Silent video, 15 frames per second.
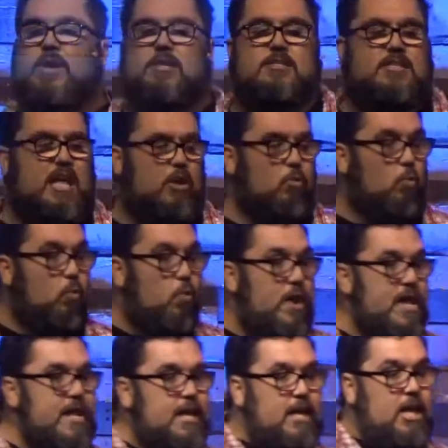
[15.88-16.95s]
is that
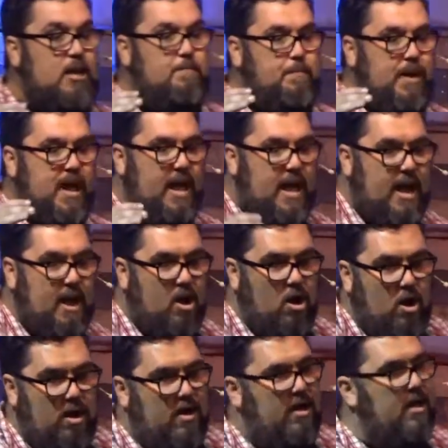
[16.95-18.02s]
we
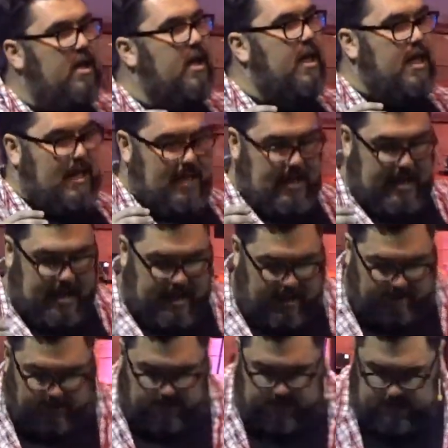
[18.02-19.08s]
compare
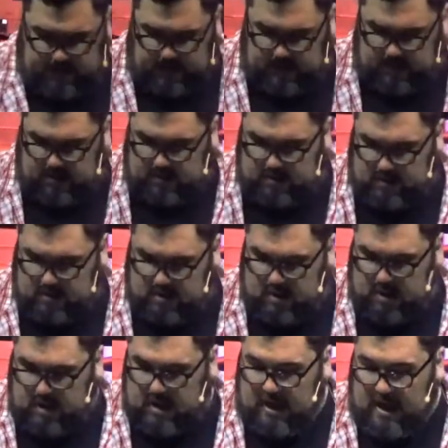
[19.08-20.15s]
everything.
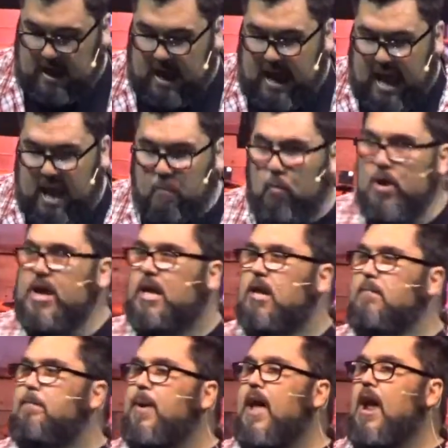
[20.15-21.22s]
And we
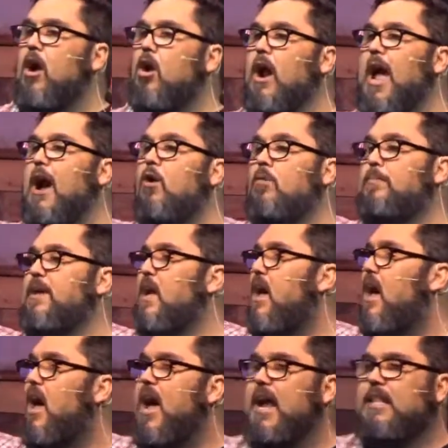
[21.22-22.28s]
compare our
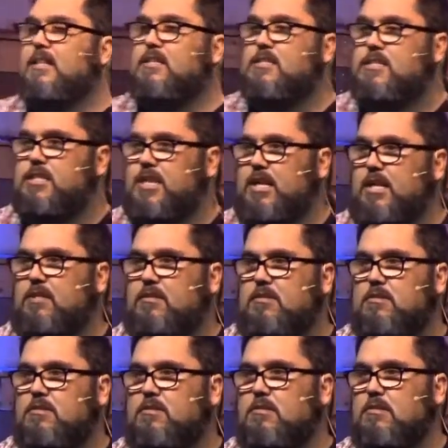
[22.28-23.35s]
behind the
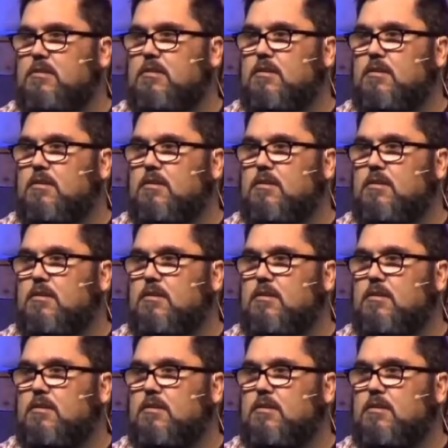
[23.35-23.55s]
scenes